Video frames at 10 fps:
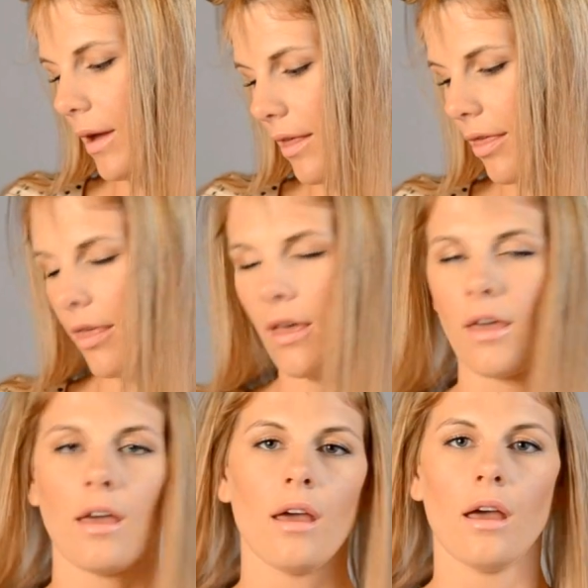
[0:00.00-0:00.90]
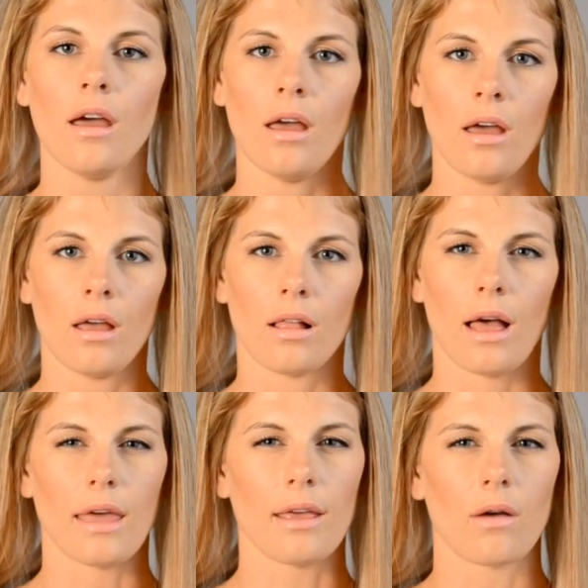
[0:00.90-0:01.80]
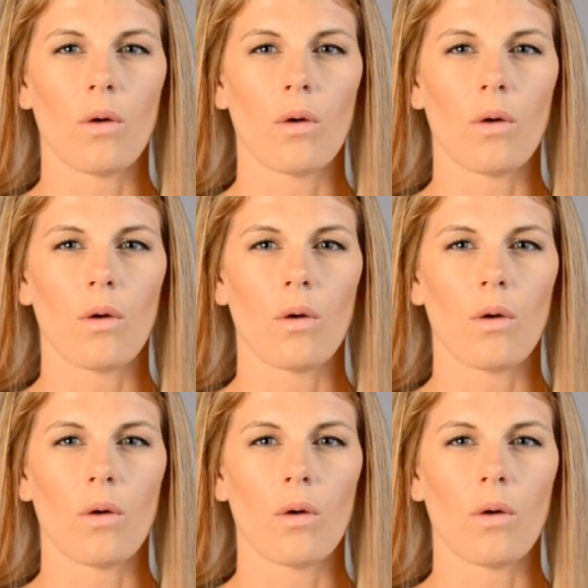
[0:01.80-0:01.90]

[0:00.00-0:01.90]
with, I think,